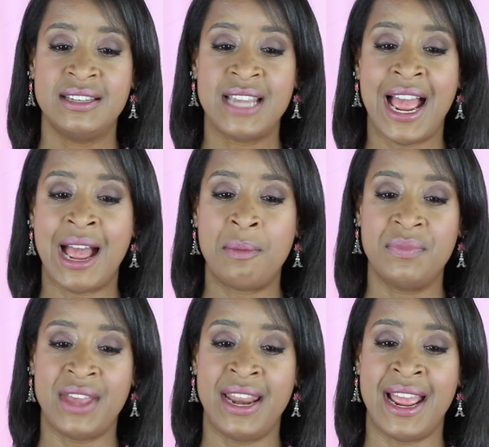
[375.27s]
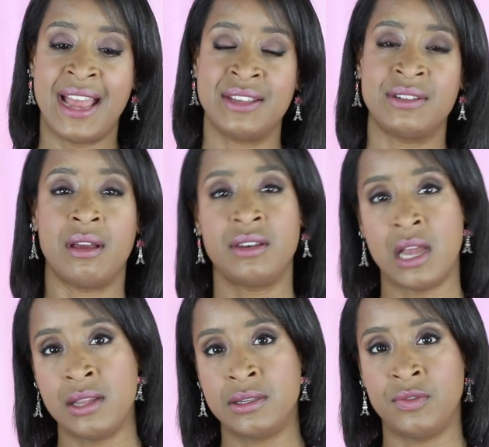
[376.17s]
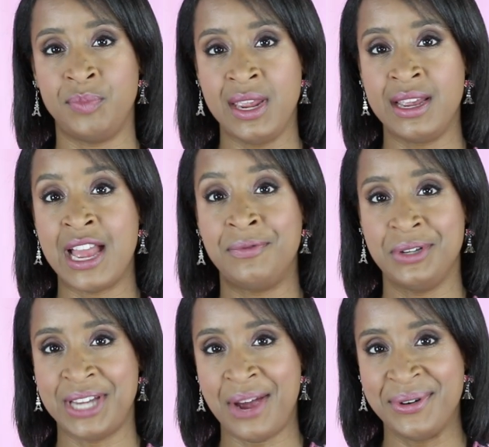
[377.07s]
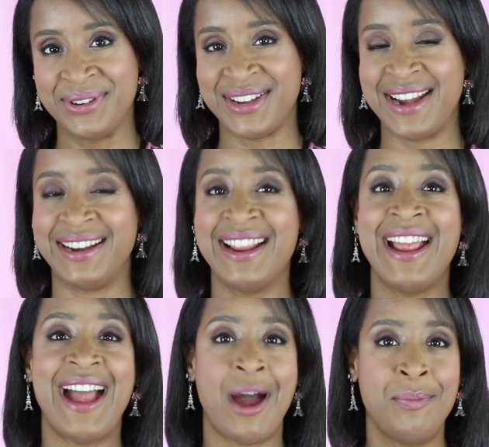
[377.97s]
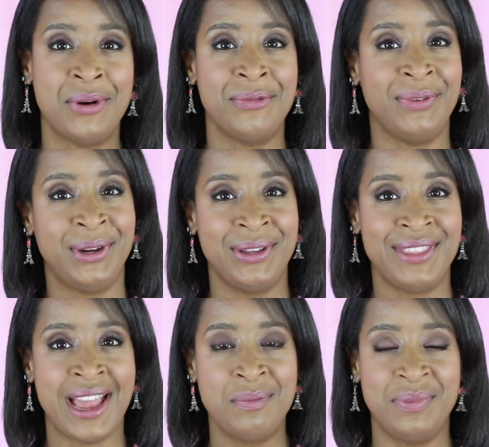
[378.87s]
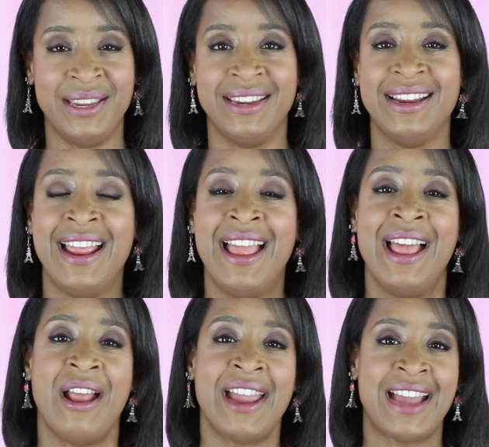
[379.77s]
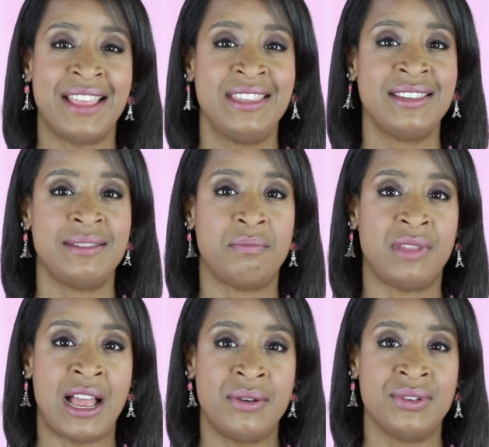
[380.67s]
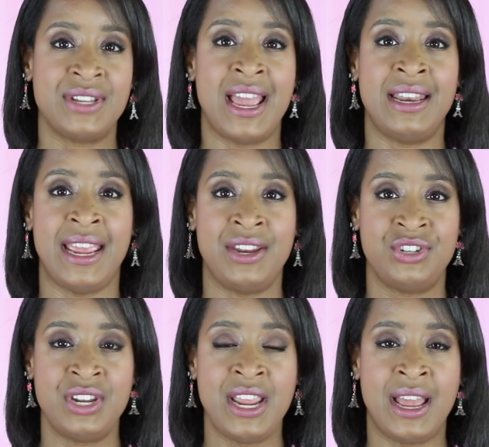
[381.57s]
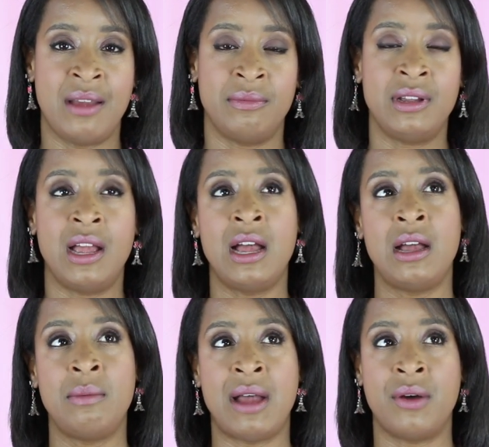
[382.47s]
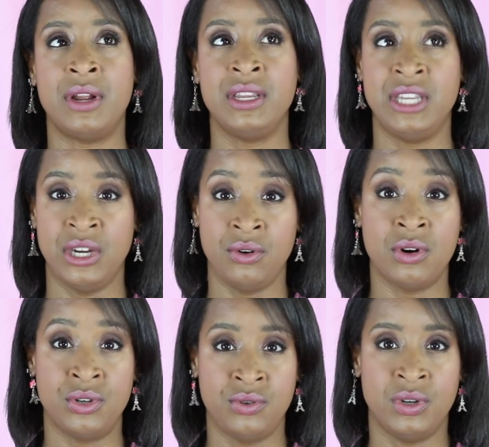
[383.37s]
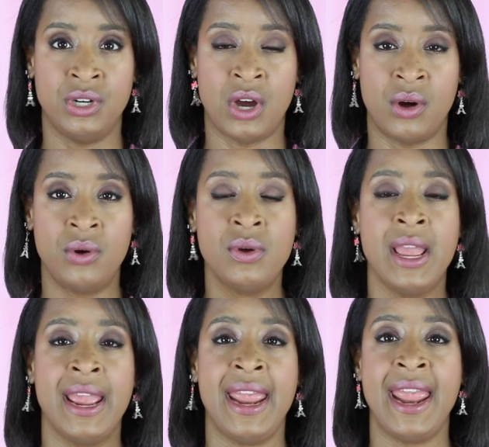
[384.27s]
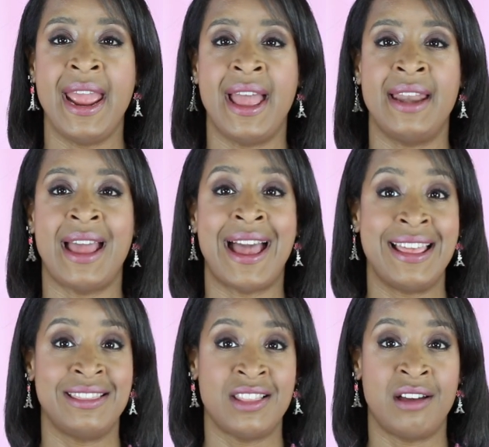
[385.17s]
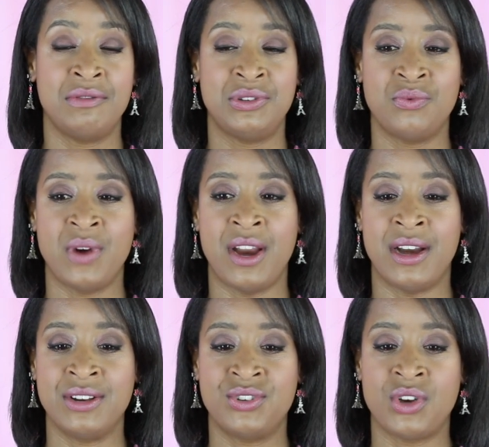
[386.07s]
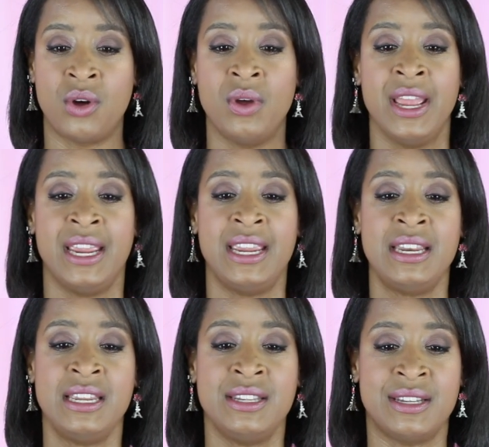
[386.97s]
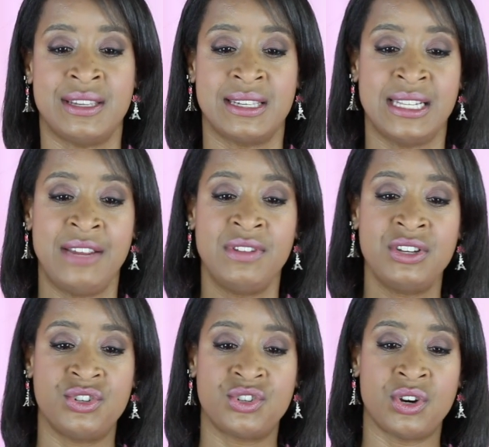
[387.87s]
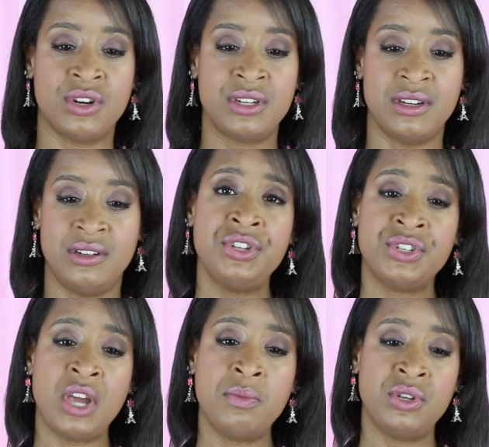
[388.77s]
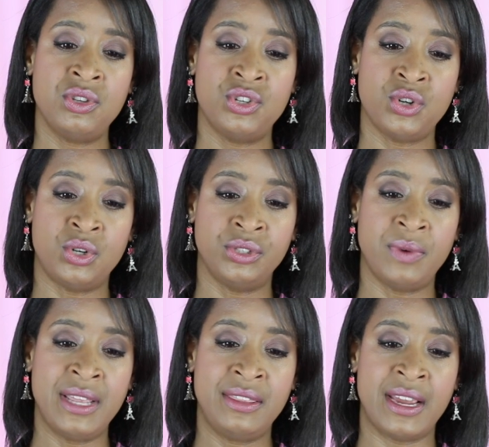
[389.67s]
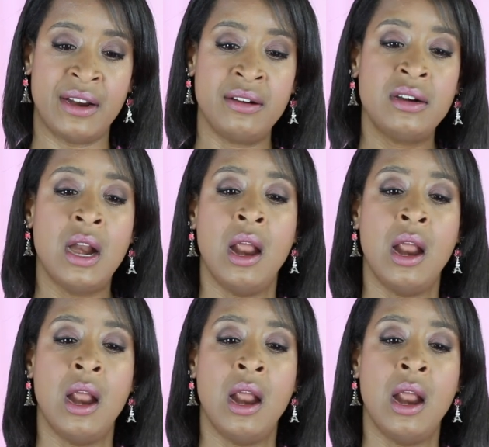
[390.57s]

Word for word: top that has tons of pink Eiffel Towers on it. How perfect could that be? I got this blouse at H&M about a year or two ago and I love to wear it. So it is a sleeveless shirt, it just comes to the shoulder right there